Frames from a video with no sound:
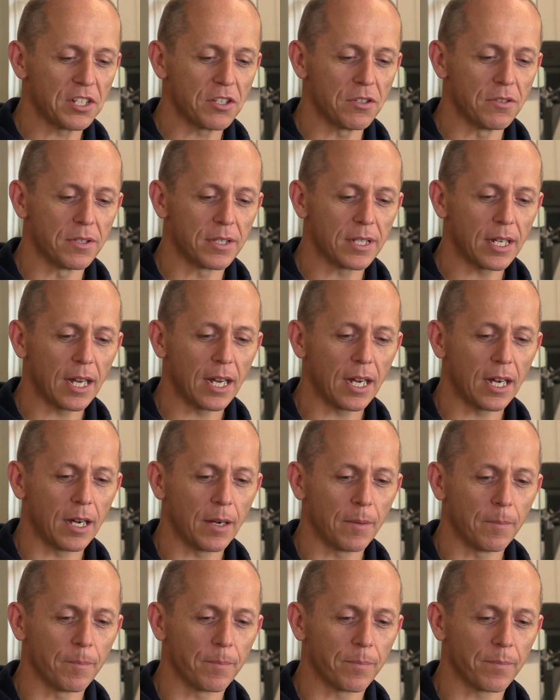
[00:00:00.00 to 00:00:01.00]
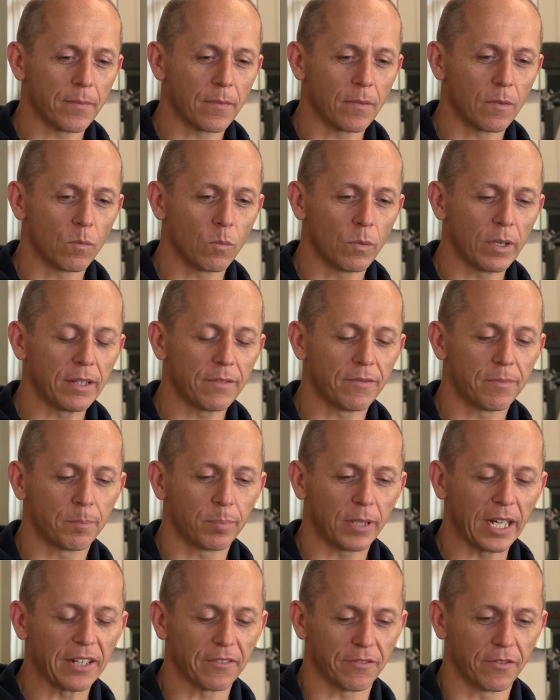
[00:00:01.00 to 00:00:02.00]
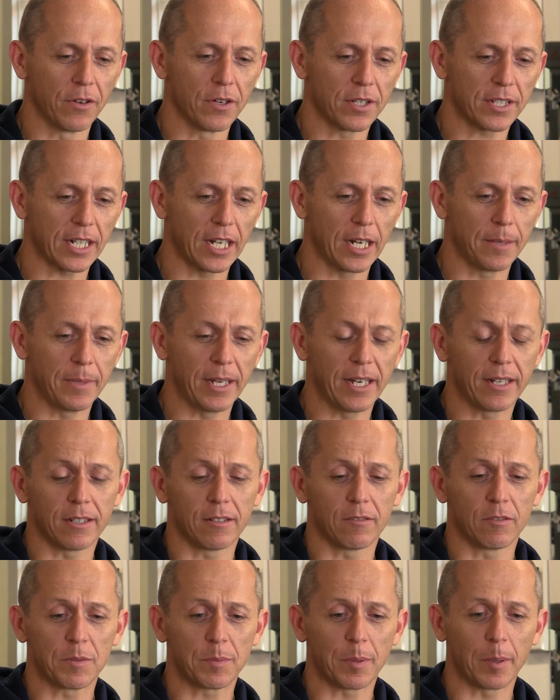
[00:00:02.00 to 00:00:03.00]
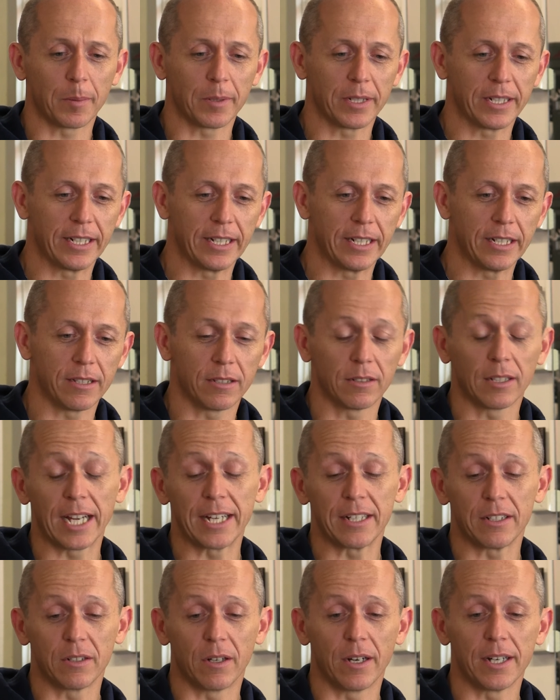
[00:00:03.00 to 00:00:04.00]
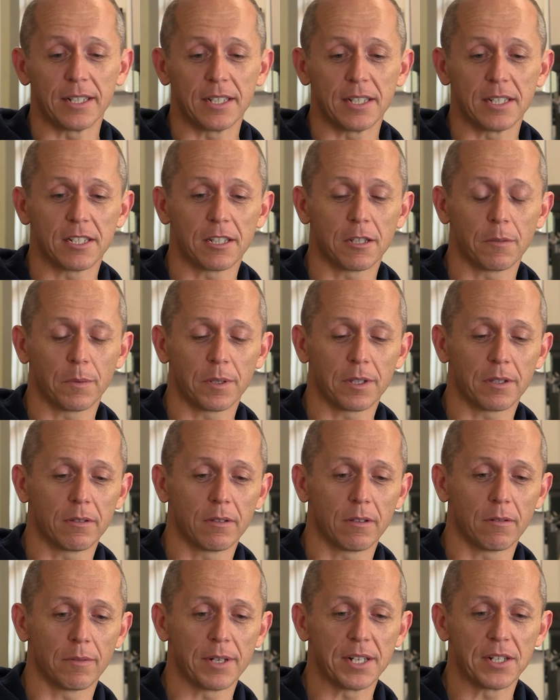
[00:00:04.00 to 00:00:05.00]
issues. When the plank first came out, and it was probably the late 90s that the